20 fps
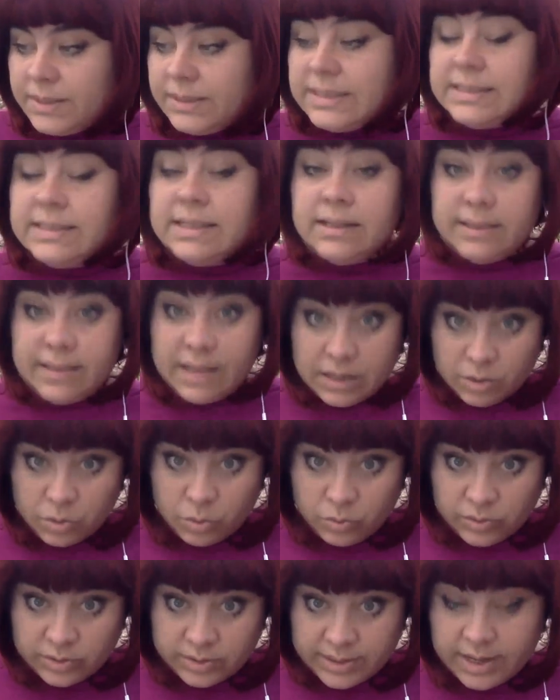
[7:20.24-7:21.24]
is the 10th
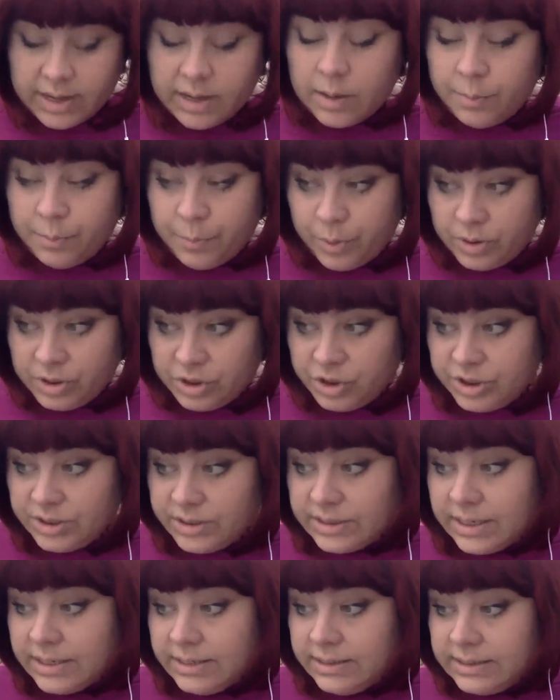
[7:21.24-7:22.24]
lunar day,
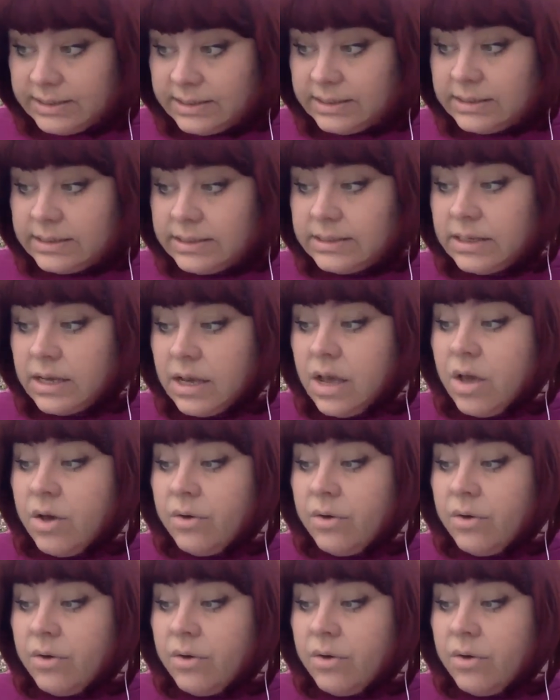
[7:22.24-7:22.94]
apologies, and this is